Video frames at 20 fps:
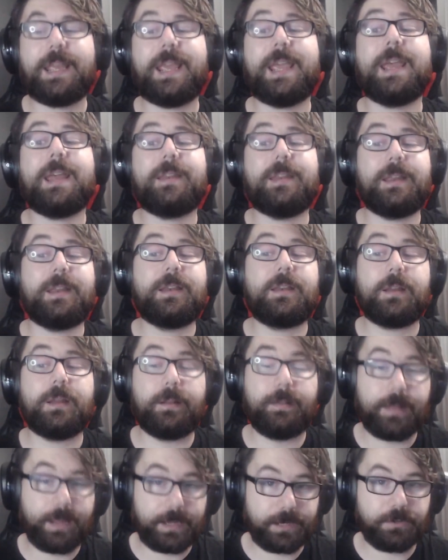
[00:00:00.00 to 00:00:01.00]
and in
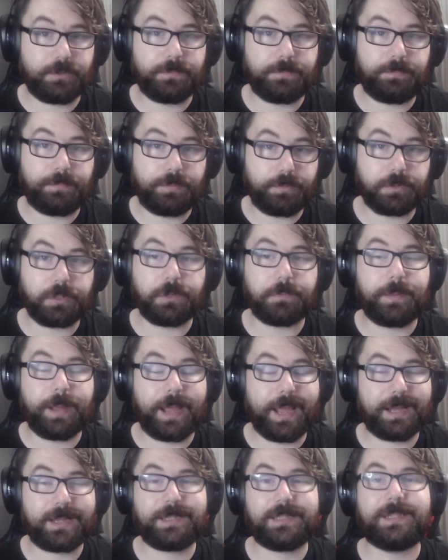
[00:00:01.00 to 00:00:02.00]
collector booster
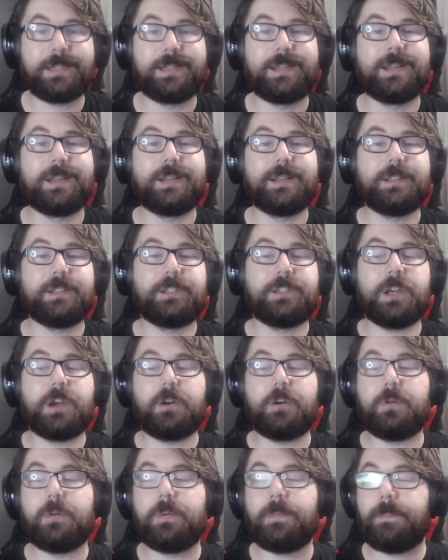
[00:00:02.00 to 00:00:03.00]
packs.
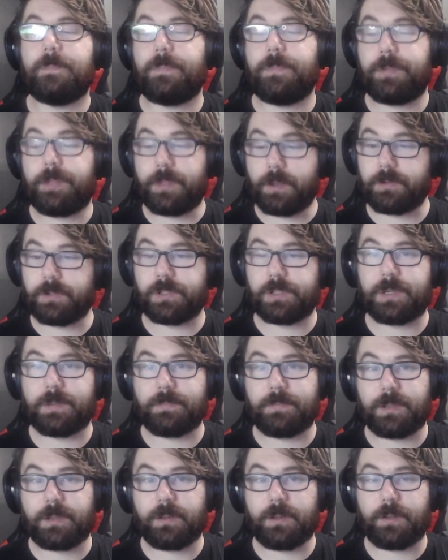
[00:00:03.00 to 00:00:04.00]
So those are
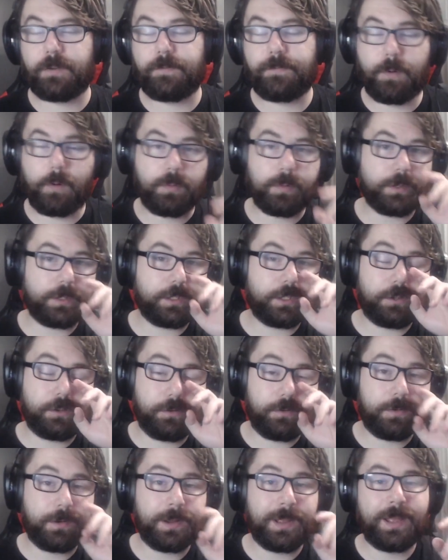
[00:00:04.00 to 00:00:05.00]
something to look forward
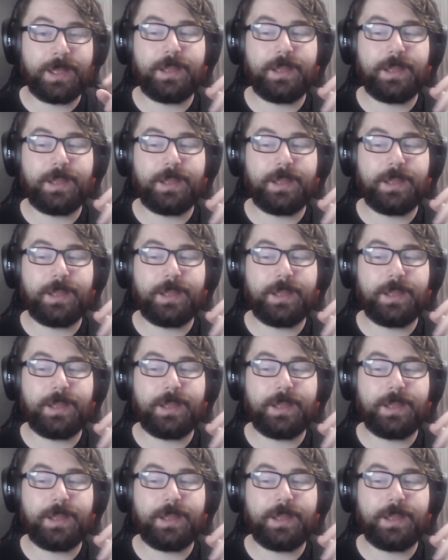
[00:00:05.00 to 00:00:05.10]
to.